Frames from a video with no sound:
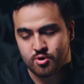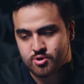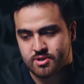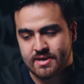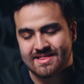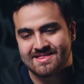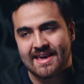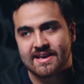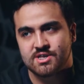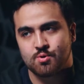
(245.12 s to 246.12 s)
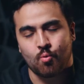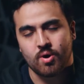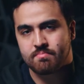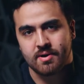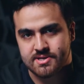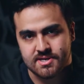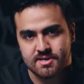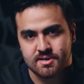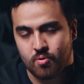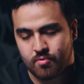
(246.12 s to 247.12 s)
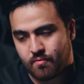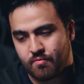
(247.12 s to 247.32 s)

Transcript: Usually it takes 1 month or